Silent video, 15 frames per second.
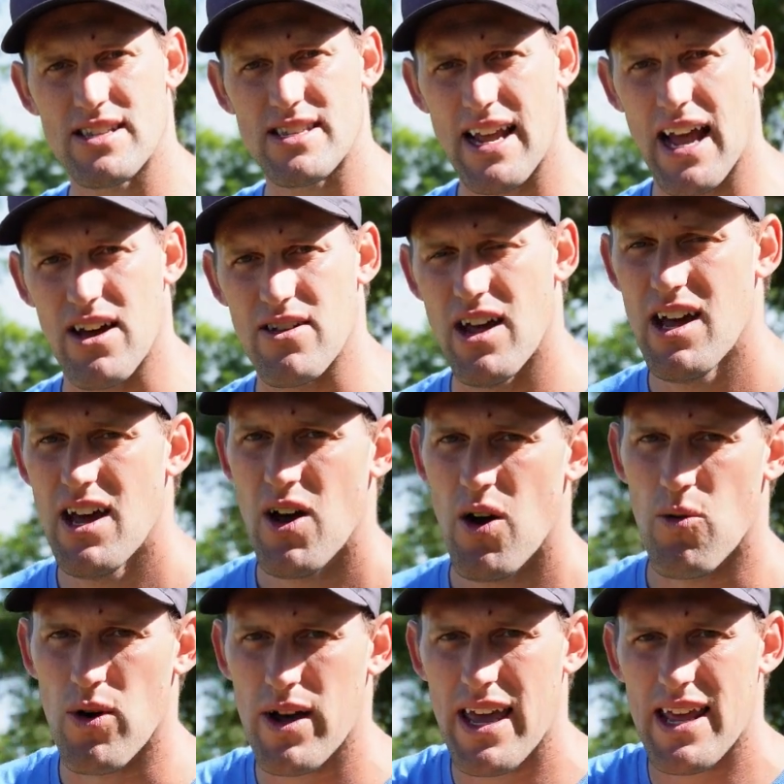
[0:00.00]
it's down.
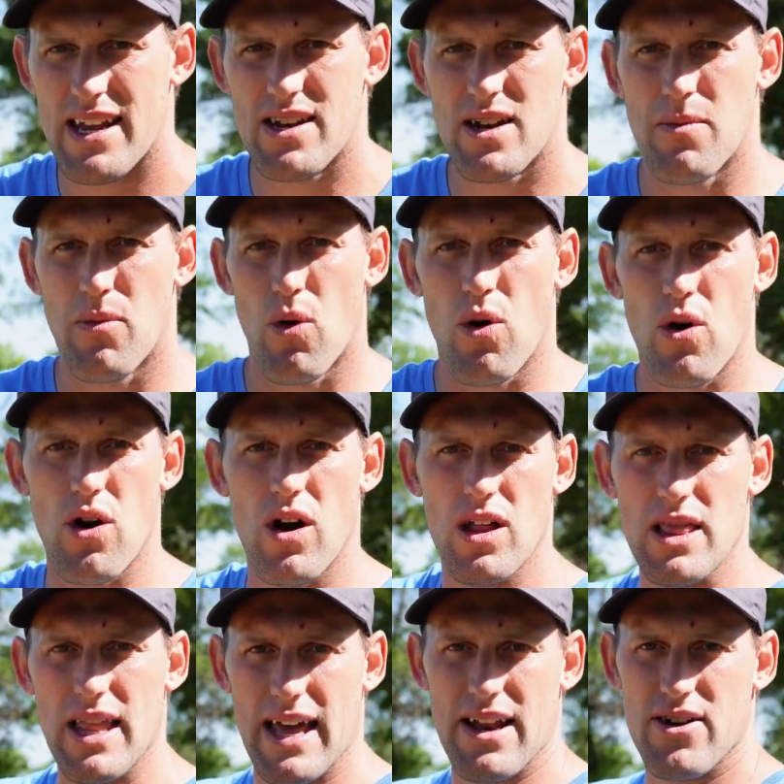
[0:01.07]
We'll get into more
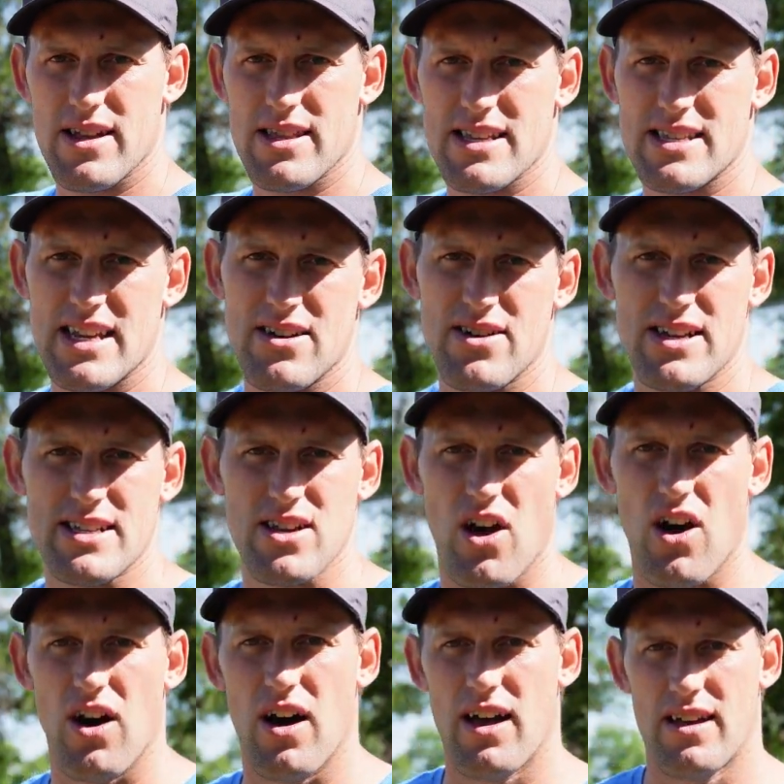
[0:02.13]
later in the series
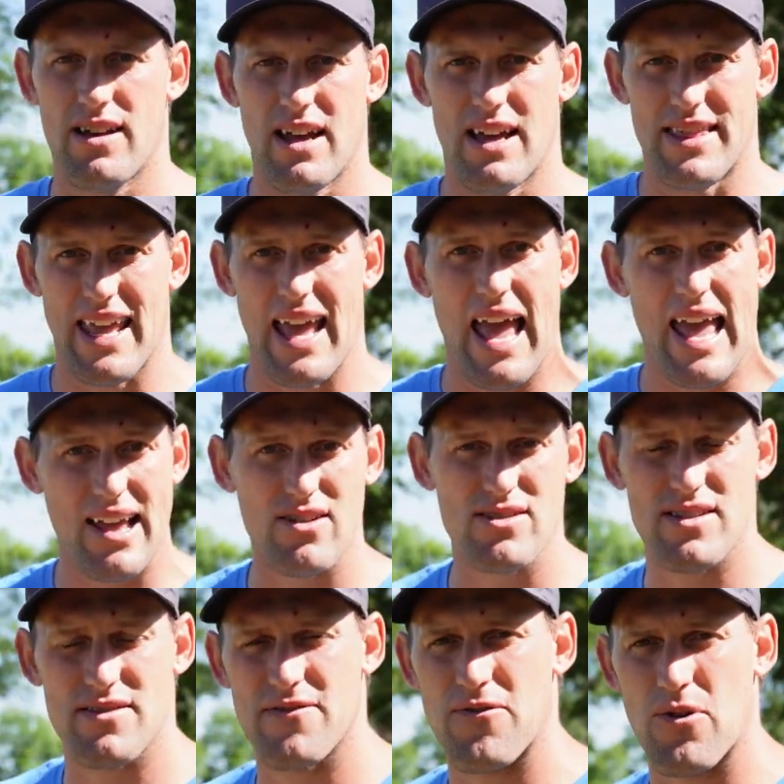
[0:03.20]
on the
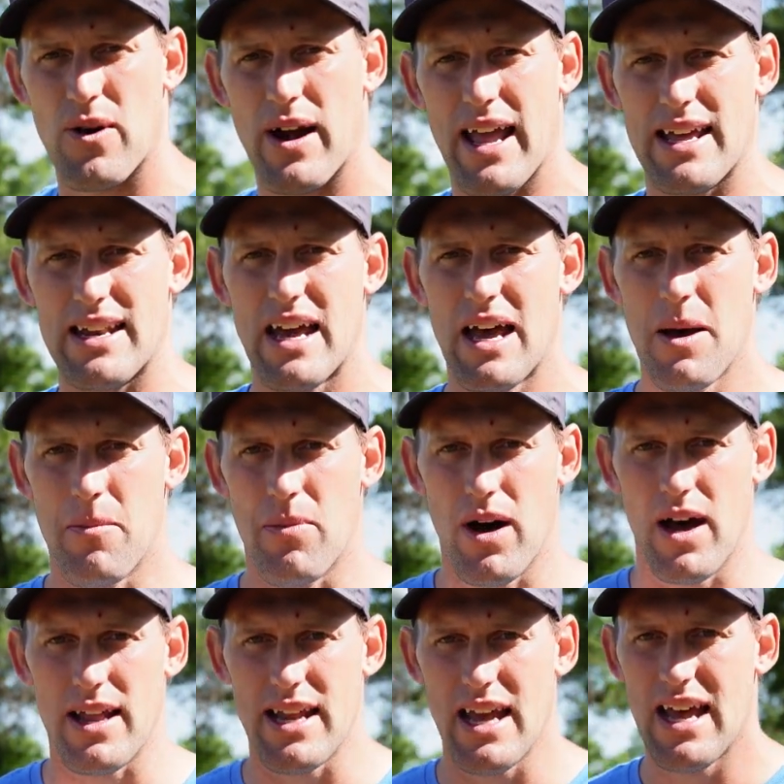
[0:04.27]
angles of the forehand,
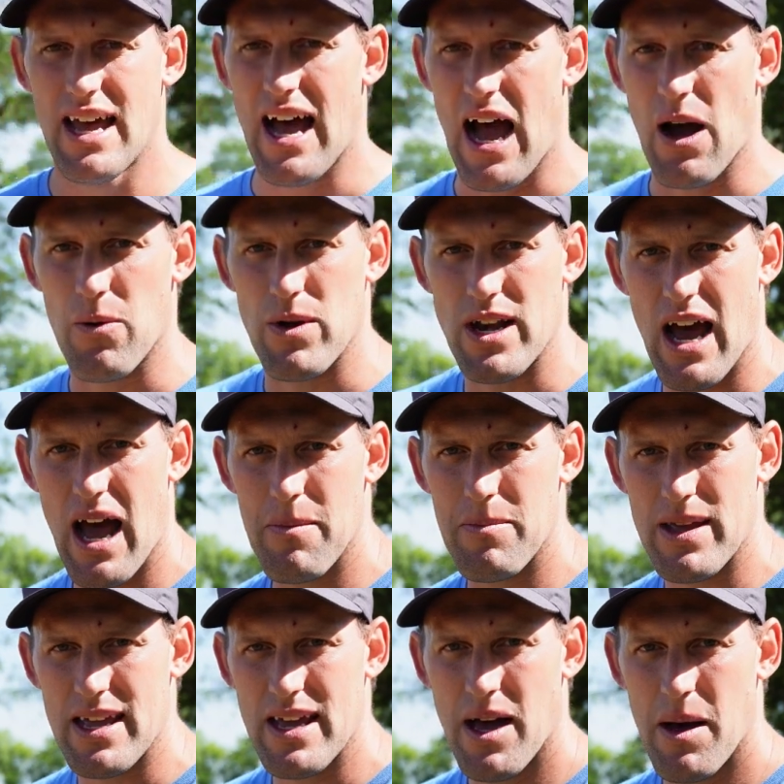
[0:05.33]
but I would not
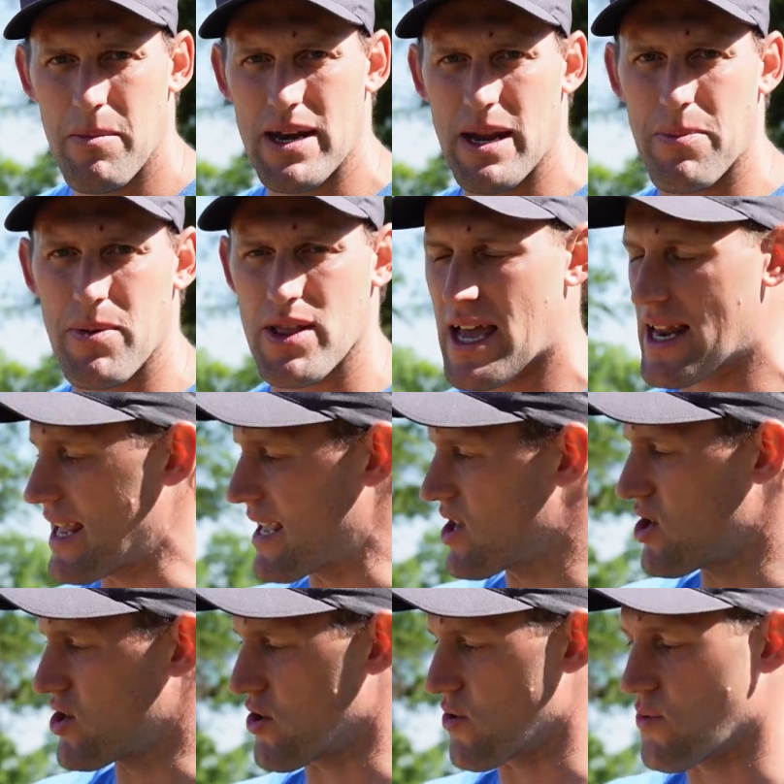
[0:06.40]
be manipulating
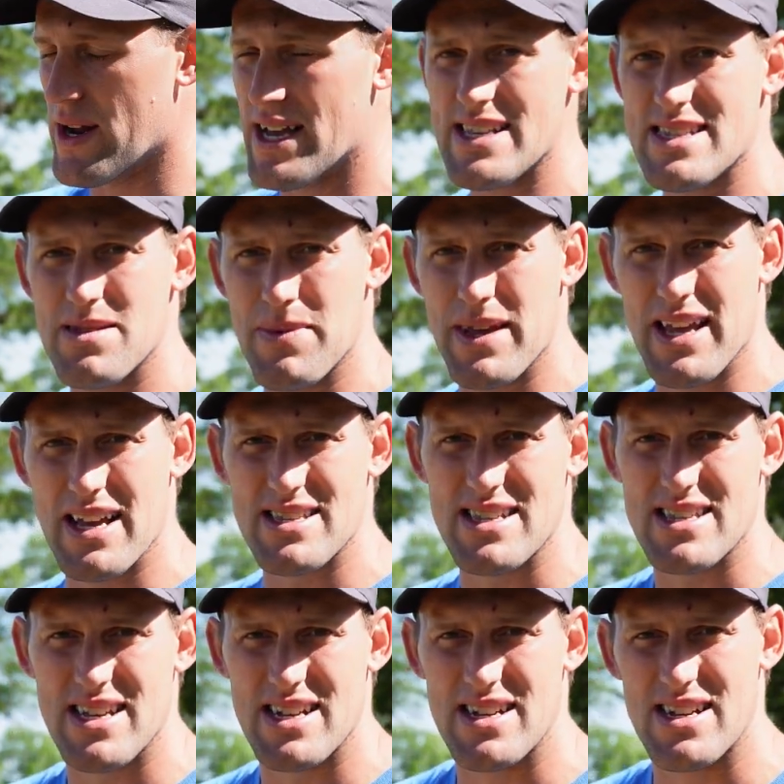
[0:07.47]
your wrist because
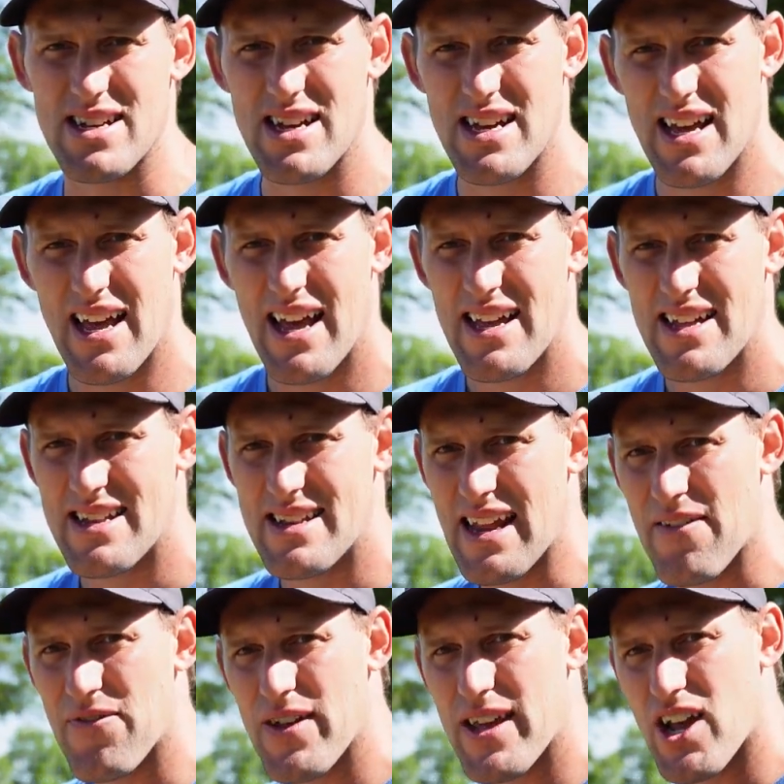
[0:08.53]
it's gonna
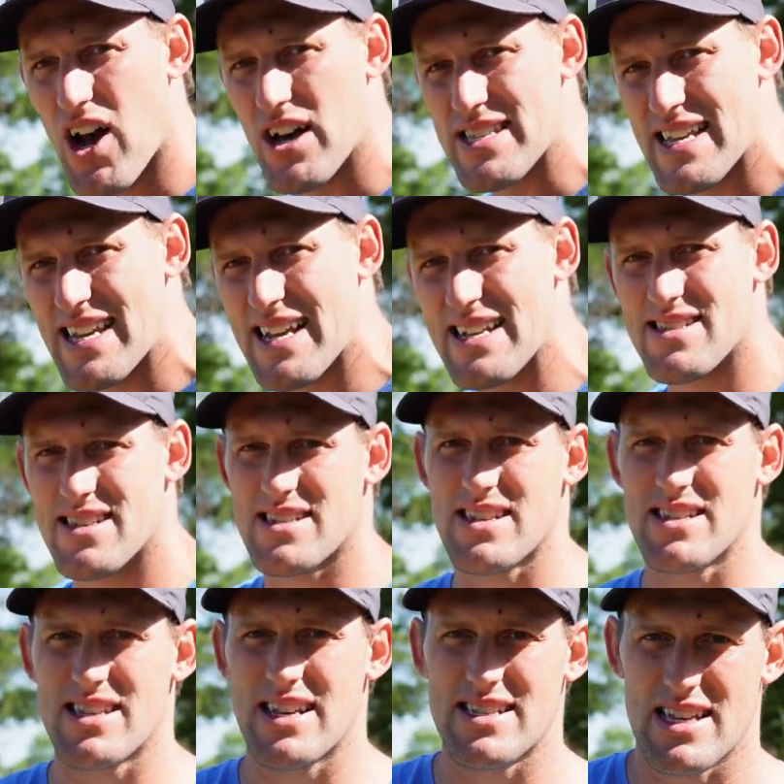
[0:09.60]
definitely cause
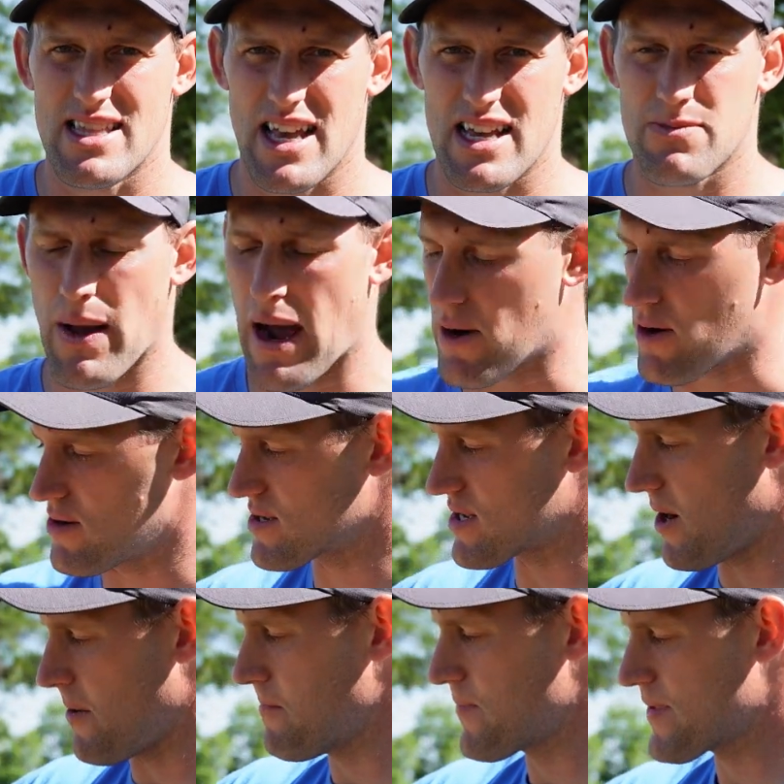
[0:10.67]
inconsistencies and less power.
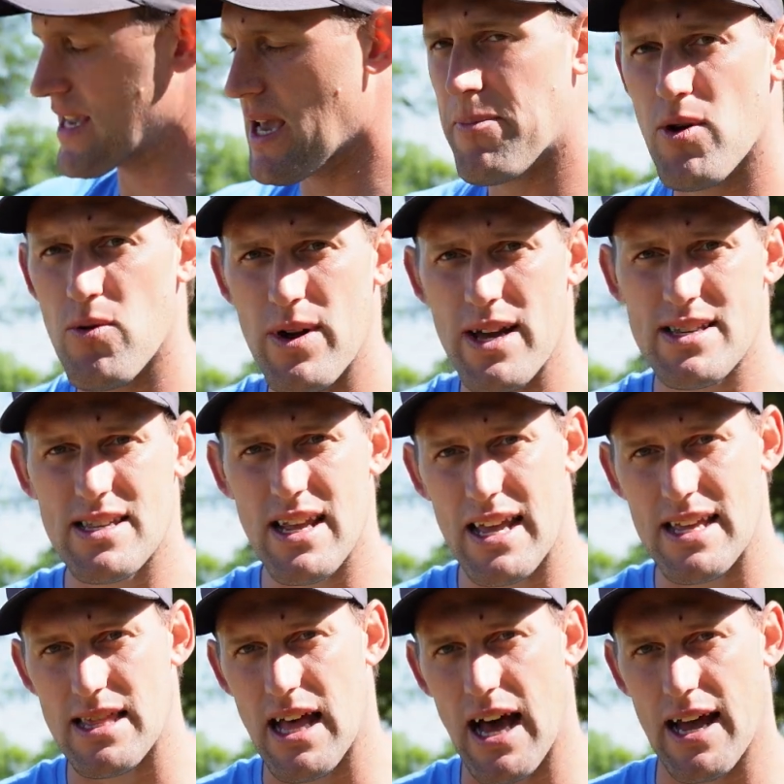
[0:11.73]
So keep your wrist
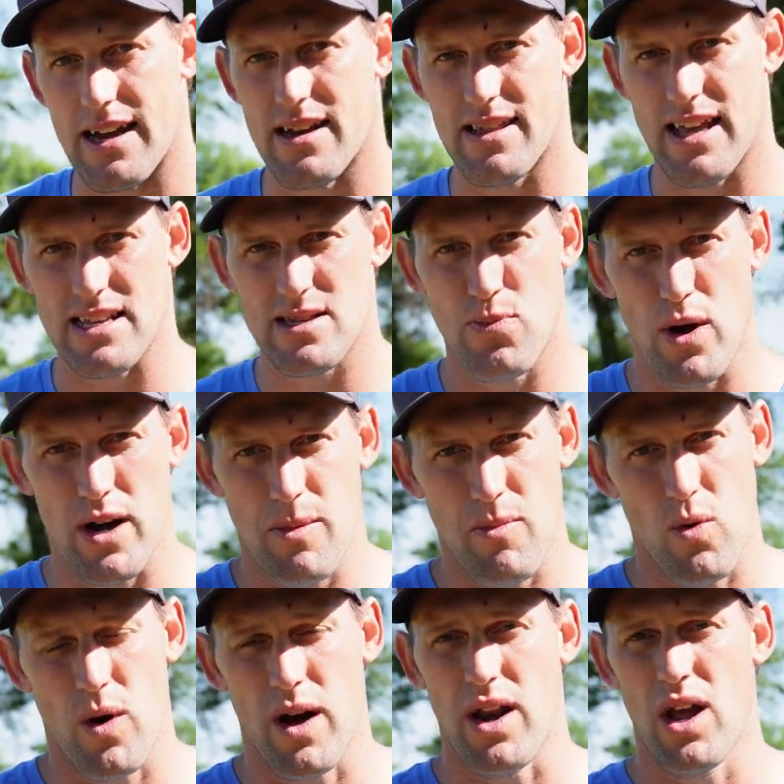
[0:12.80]
in line. That's point
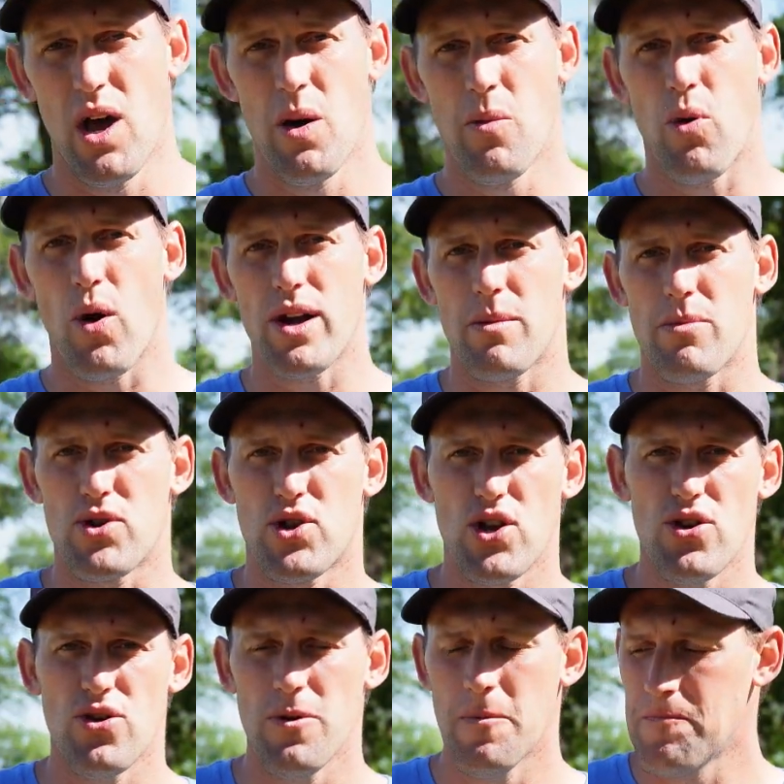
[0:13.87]
number one. Point number
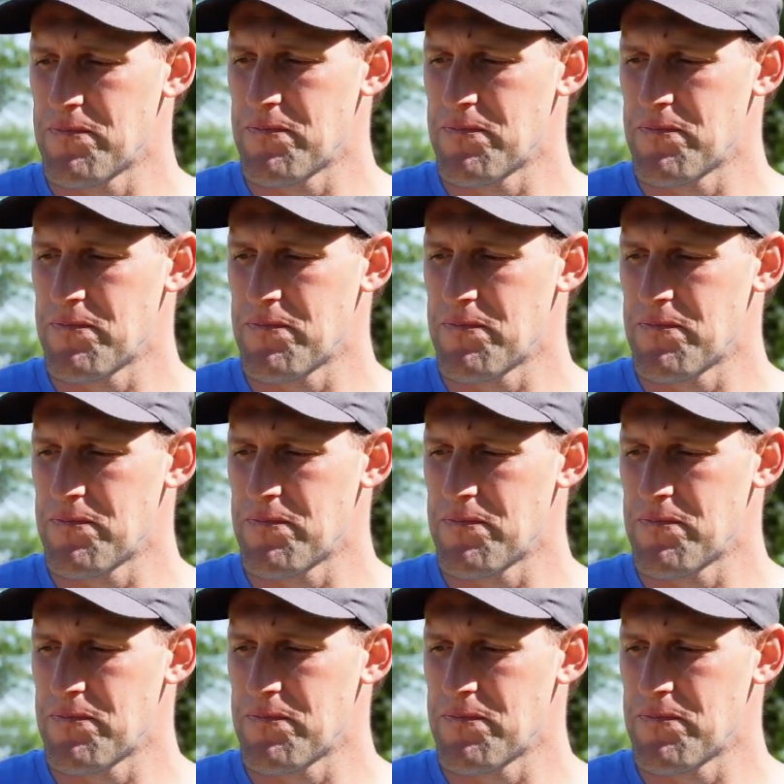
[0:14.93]
two,